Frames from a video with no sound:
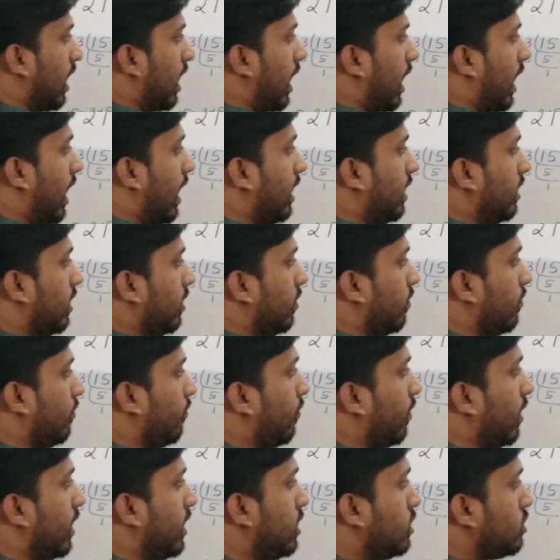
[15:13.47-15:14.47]
and
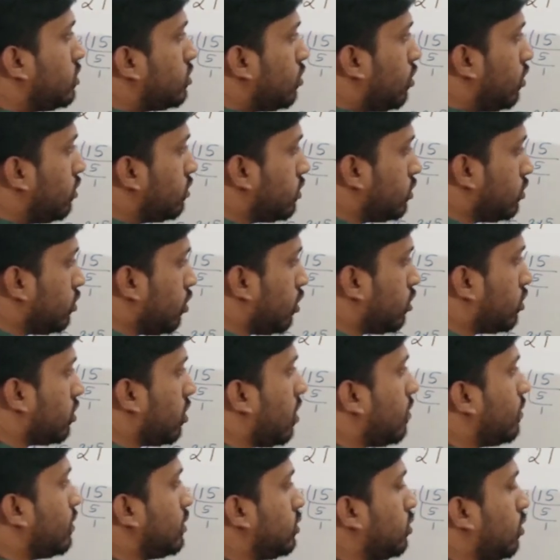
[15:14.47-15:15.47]
5 is also not
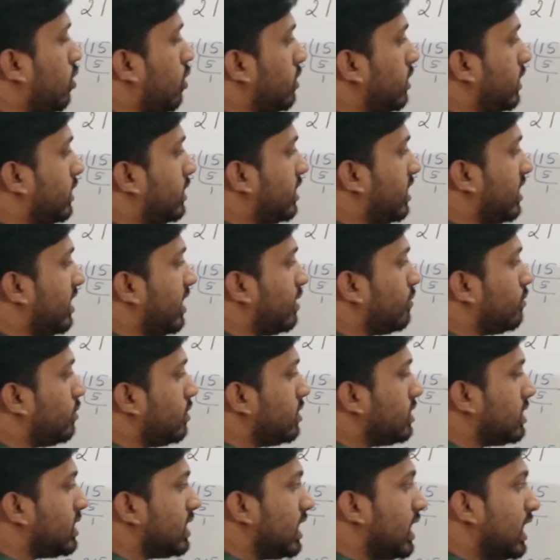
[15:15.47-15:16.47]
common to all the 3
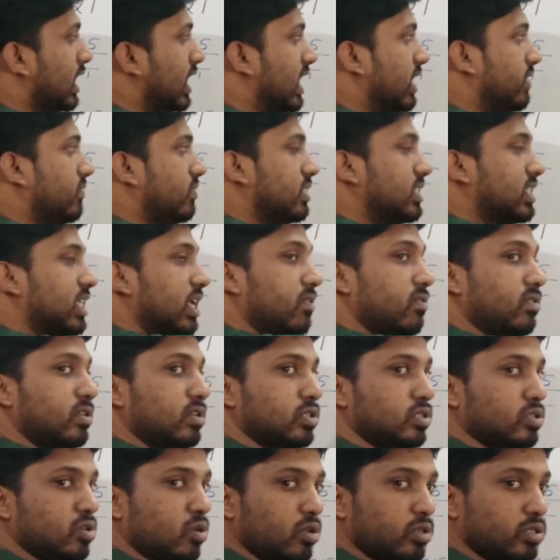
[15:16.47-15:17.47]
numbers, even 7
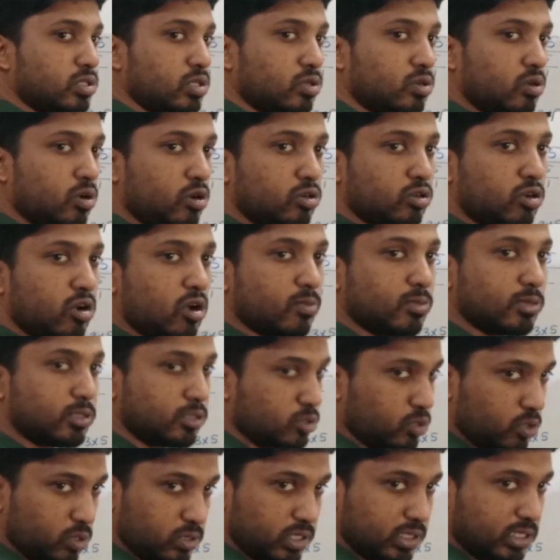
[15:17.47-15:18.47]
is also not common
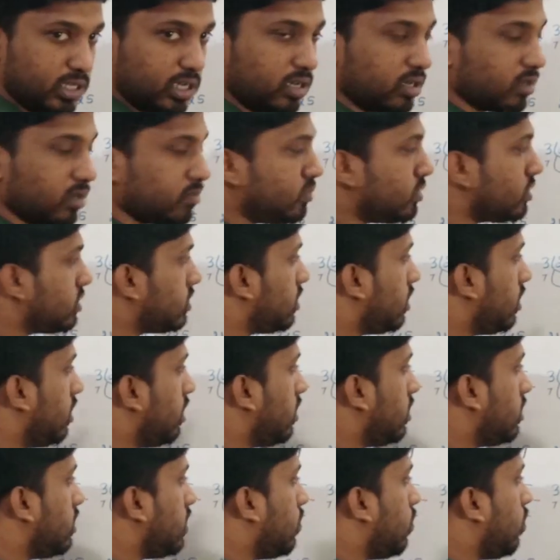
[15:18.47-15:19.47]
to all 3 numbers.
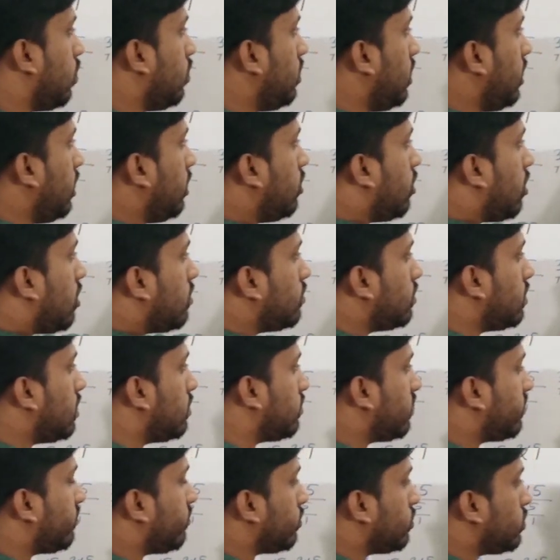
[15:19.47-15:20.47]
The only common
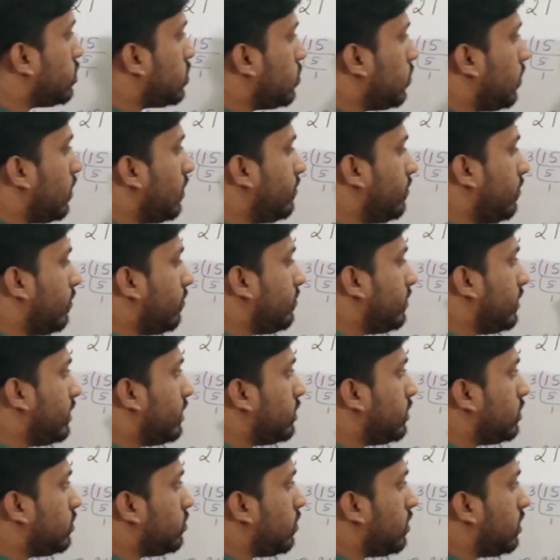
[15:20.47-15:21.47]
number for 12,
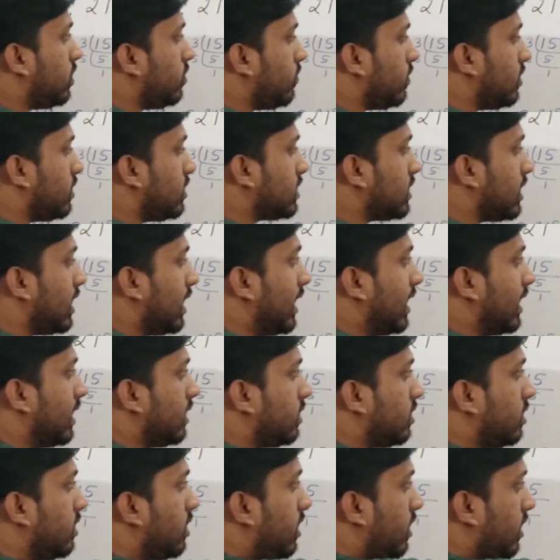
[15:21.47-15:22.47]
15, 21 is
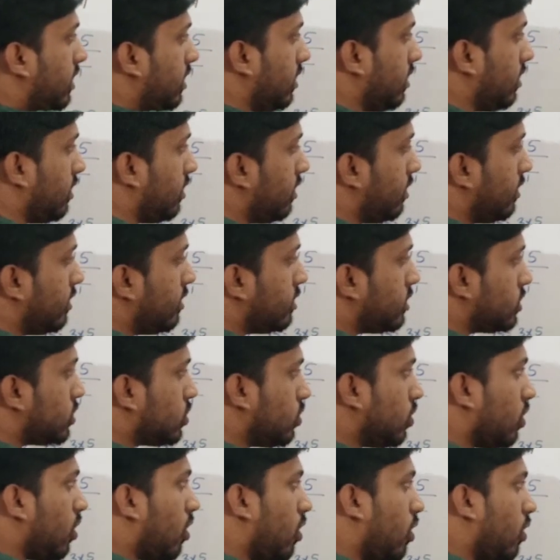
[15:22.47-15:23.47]
3.
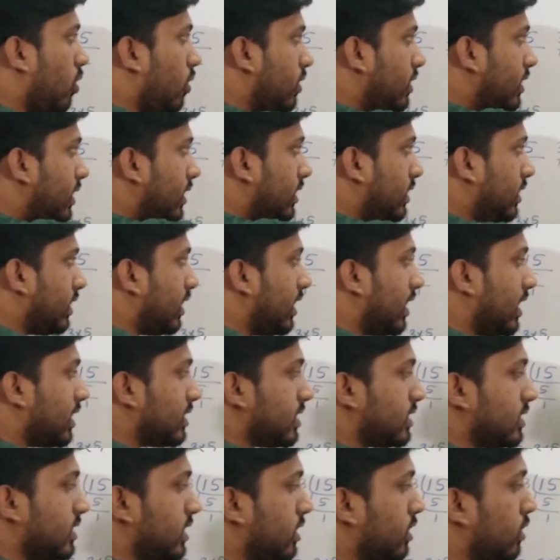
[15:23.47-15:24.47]
So all the 3 has a
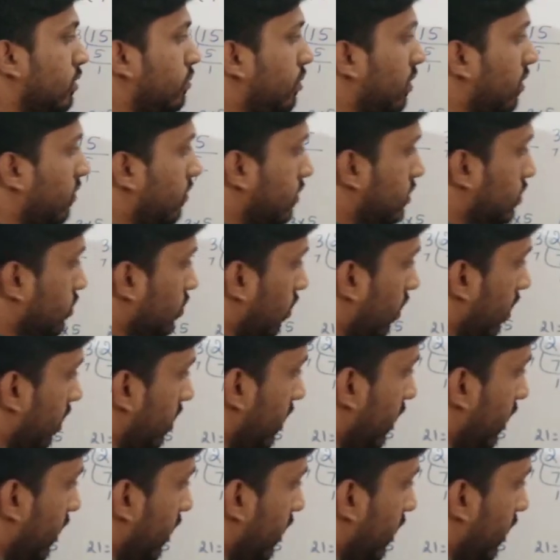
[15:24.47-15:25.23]
single power, so let